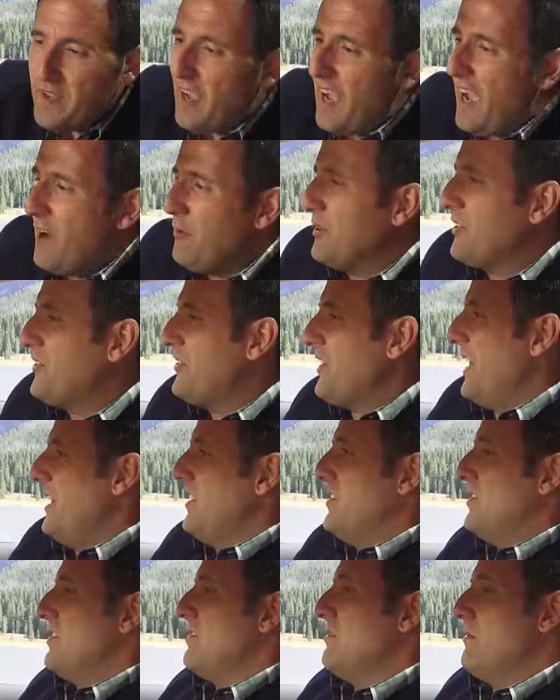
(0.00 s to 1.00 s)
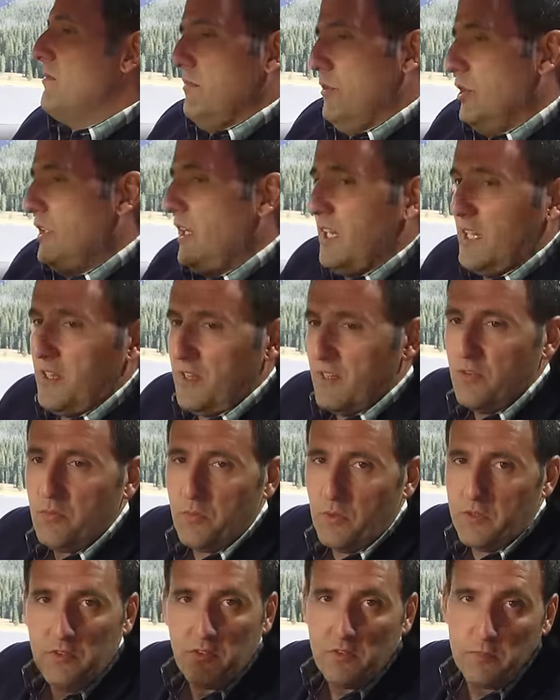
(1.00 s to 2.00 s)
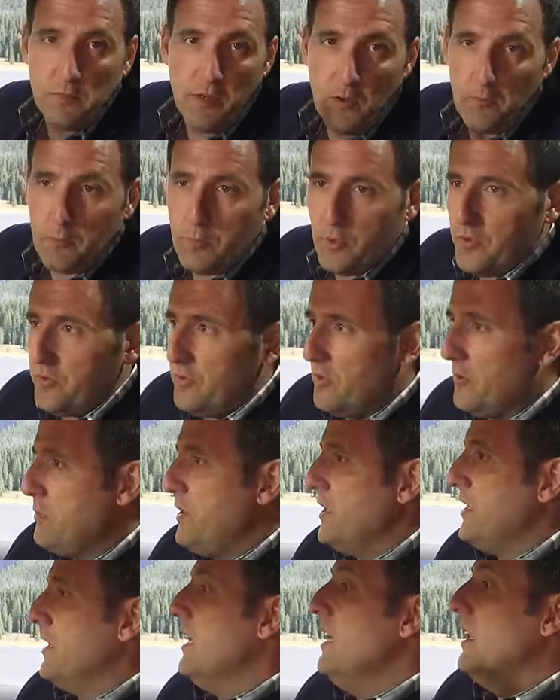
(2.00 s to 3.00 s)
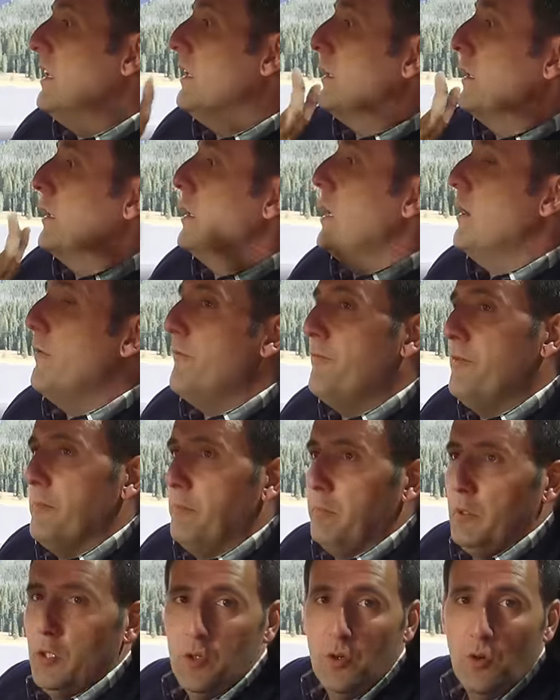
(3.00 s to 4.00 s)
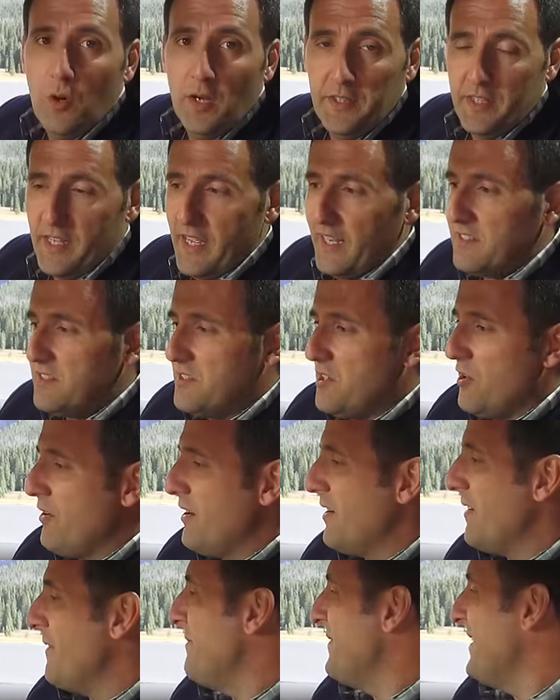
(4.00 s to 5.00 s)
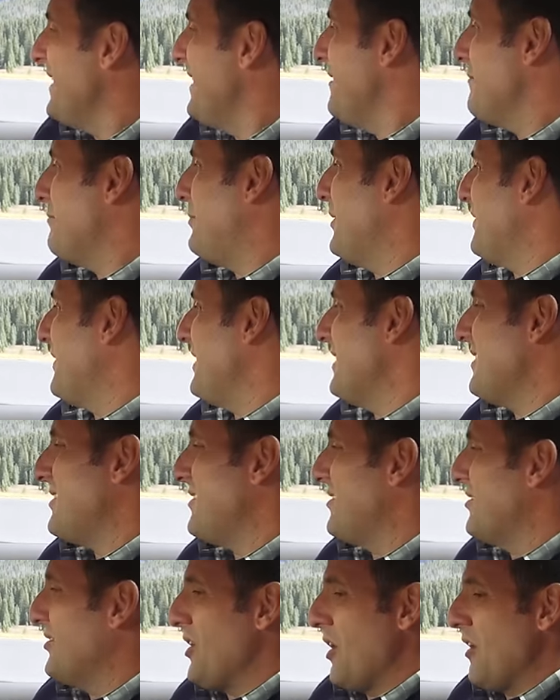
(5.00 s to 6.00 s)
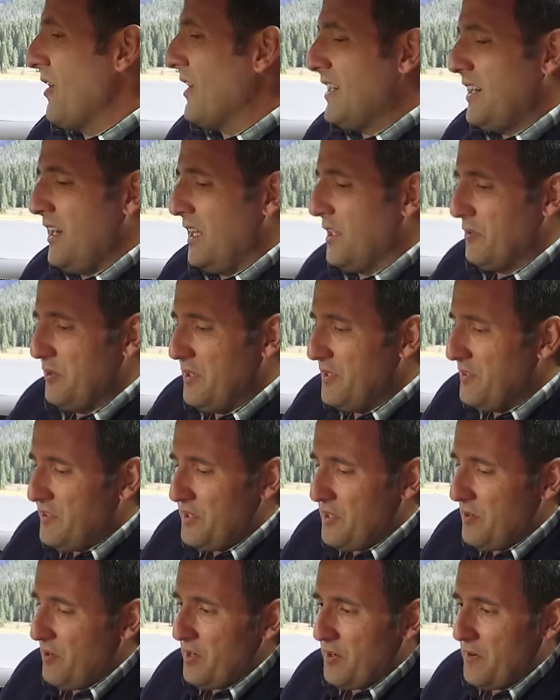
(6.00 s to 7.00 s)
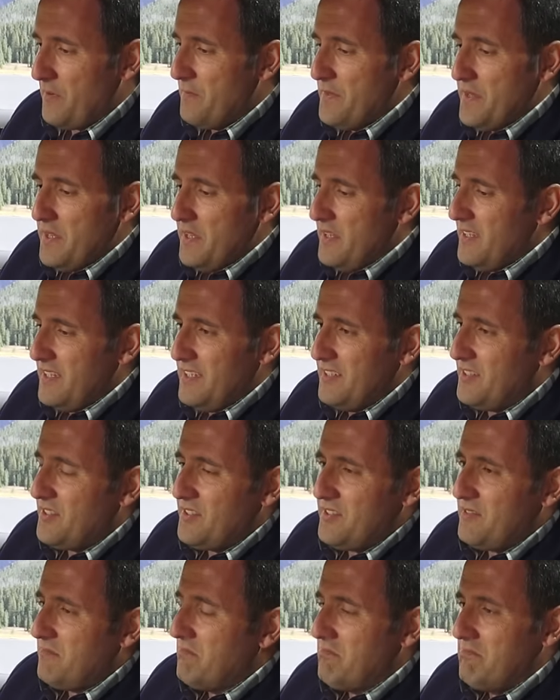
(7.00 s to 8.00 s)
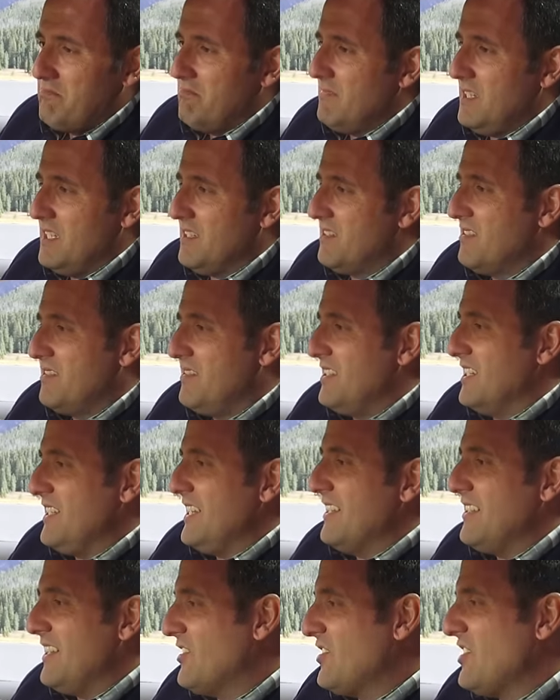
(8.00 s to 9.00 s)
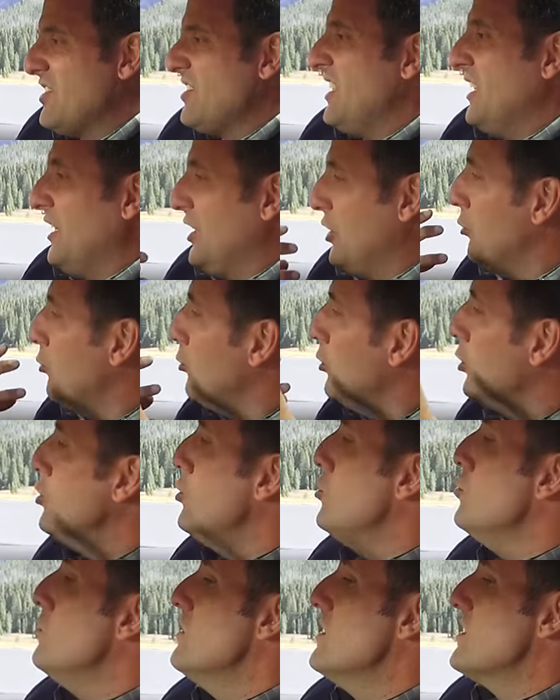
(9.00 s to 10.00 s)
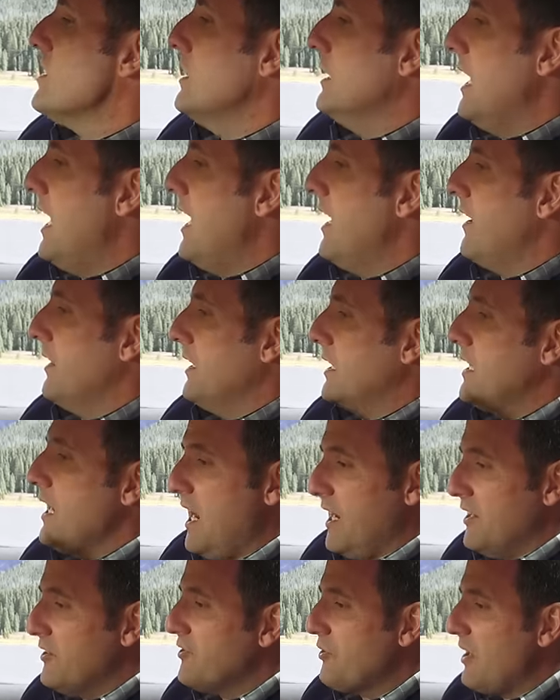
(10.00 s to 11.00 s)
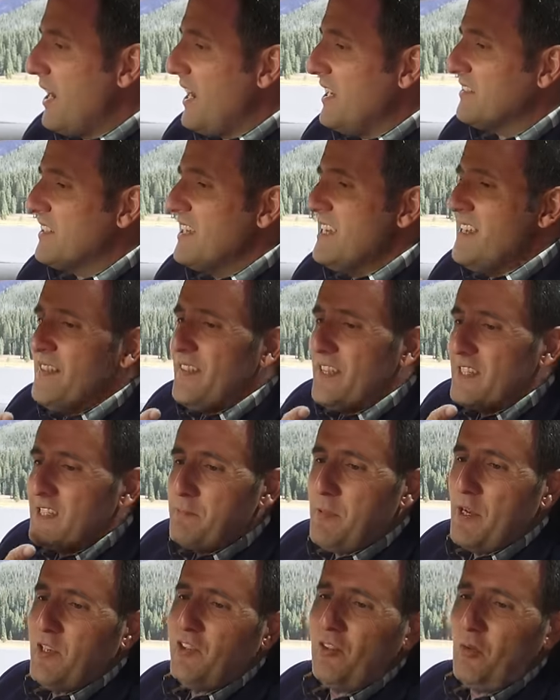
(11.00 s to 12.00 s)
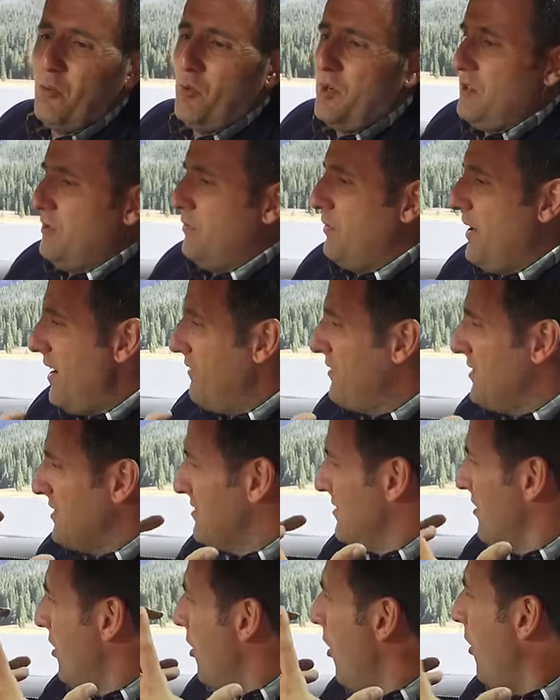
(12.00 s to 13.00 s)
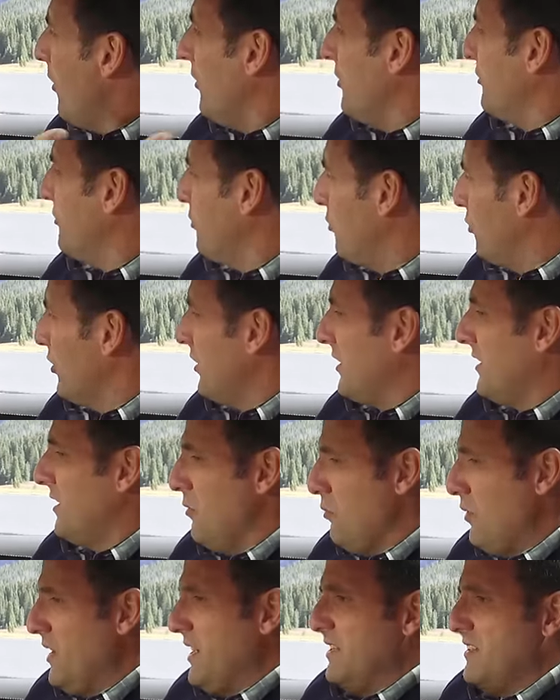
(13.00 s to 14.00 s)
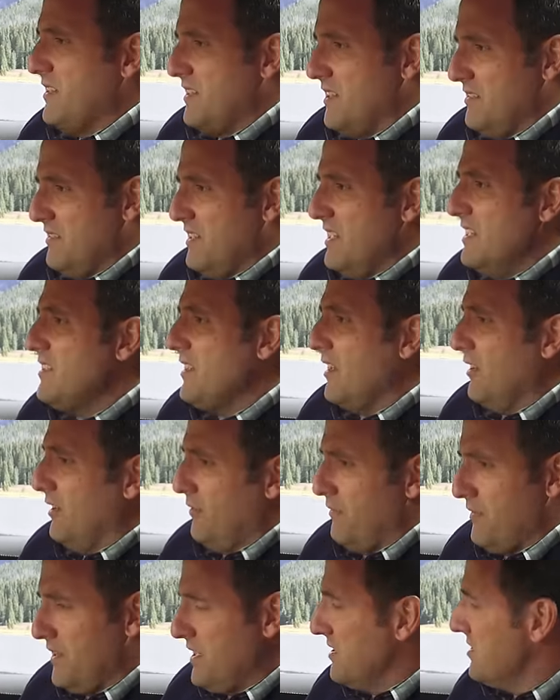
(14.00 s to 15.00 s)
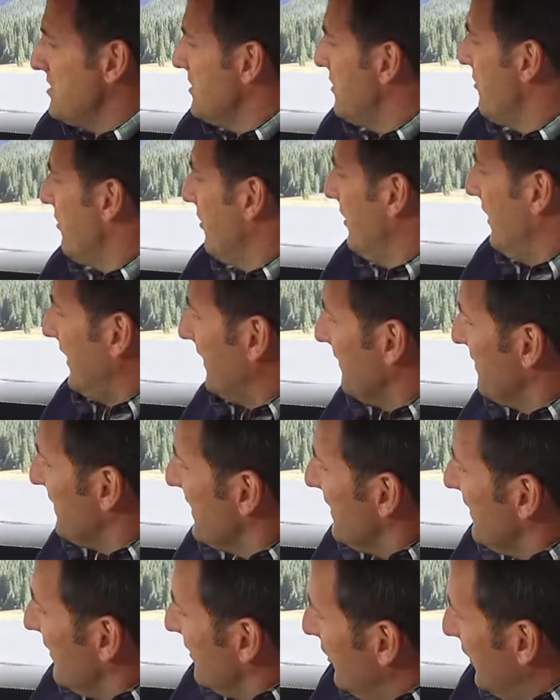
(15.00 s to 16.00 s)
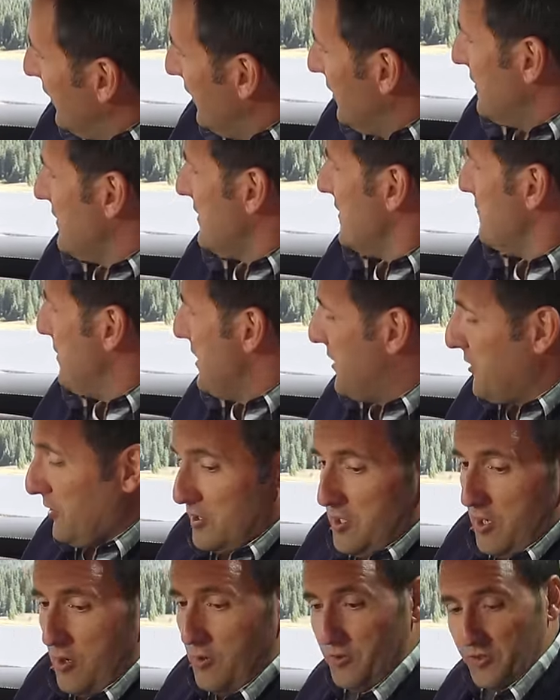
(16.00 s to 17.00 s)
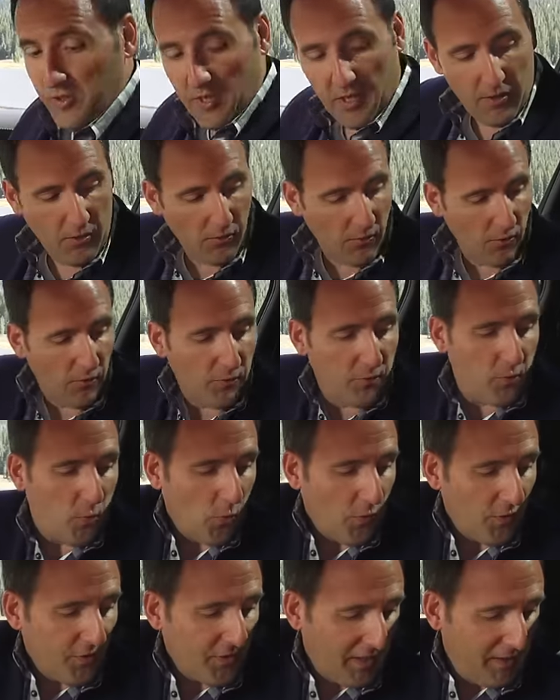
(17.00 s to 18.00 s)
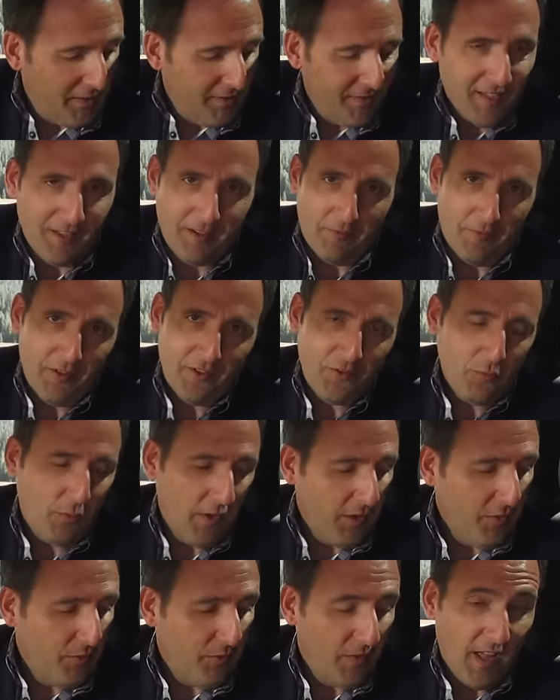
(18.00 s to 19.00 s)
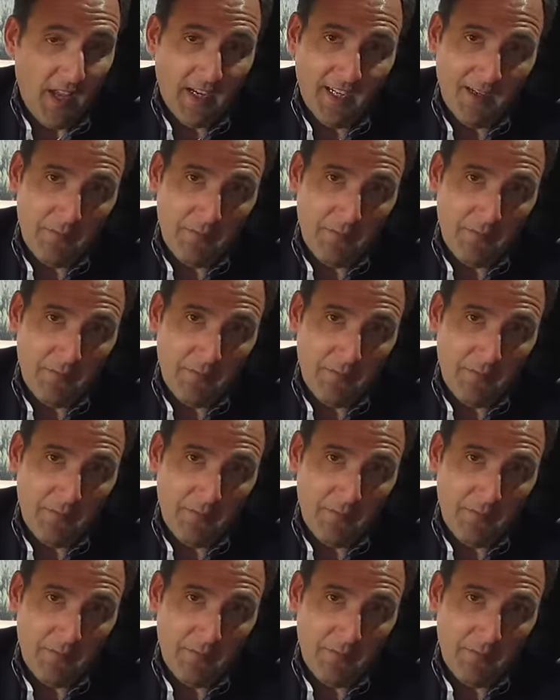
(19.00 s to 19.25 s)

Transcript: I would say, just looking at this one, this is my own personal opinion, love the blue on the exterior. But this dark color interior, it's, it's, it, it just, it, you lose a lot of the contrast, especially when you have this, all this work that went into the detail of the interior. Like, look at the speaker cones here, or of course, you know, the Swedish flag.